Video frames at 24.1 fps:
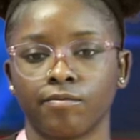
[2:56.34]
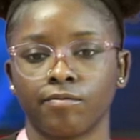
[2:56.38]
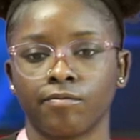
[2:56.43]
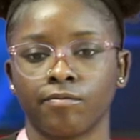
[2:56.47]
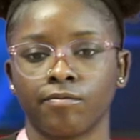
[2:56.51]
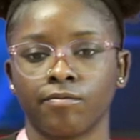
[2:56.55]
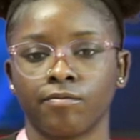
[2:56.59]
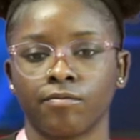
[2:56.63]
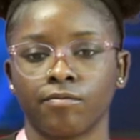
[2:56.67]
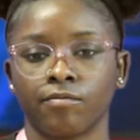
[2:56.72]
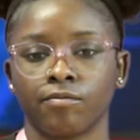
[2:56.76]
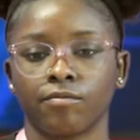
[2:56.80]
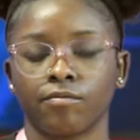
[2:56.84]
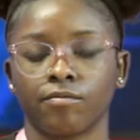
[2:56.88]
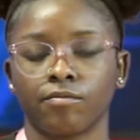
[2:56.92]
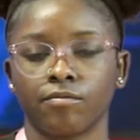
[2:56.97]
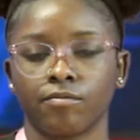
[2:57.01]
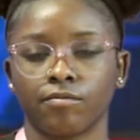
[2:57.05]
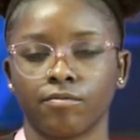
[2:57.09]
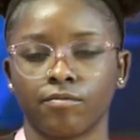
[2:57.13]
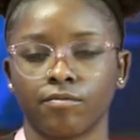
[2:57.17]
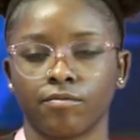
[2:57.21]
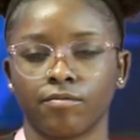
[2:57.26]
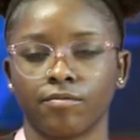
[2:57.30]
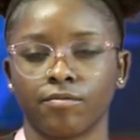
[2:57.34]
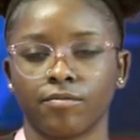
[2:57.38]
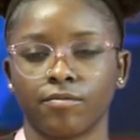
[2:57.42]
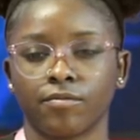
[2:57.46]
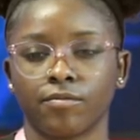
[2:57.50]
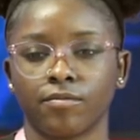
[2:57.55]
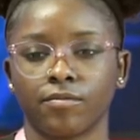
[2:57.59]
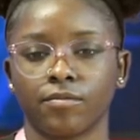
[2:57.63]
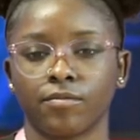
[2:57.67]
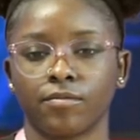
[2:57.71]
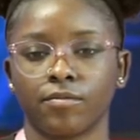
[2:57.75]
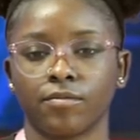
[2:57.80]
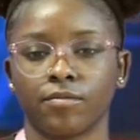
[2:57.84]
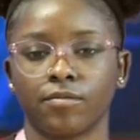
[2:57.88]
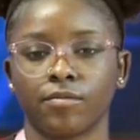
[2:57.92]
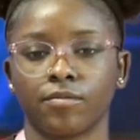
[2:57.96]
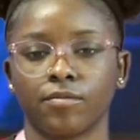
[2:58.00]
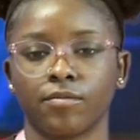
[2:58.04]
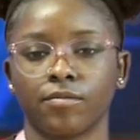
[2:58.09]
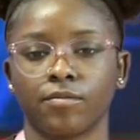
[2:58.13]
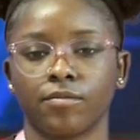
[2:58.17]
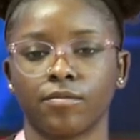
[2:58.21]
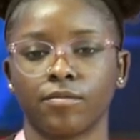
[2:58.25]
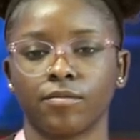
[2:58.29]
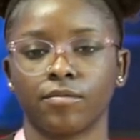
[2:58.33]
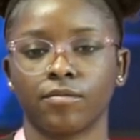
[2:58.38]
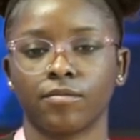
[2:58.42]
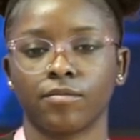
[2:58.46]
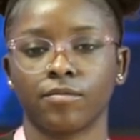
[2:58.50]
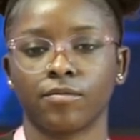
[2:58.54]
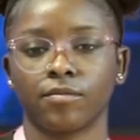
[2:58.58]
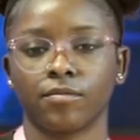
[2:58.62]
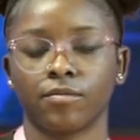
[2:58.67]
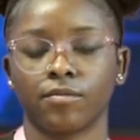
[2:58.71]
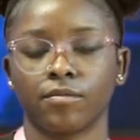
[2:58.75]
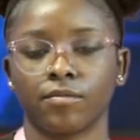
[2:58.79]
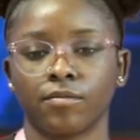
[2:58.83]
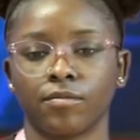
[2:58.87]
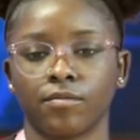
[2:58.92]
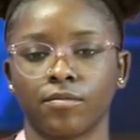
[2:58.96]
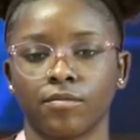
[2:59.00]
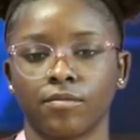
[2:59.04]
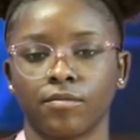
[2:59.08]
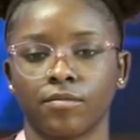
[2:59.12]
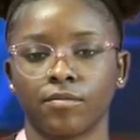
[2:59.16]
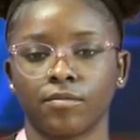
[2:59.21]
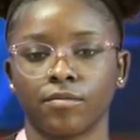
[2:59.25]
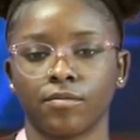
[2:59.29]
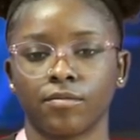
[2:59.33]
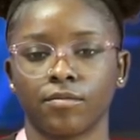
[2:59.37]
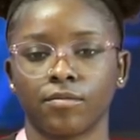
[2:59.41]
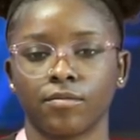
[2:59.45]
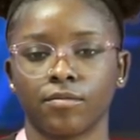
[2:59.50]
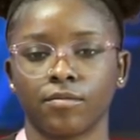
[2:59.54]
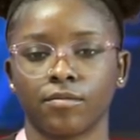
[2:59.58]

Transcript: (silent)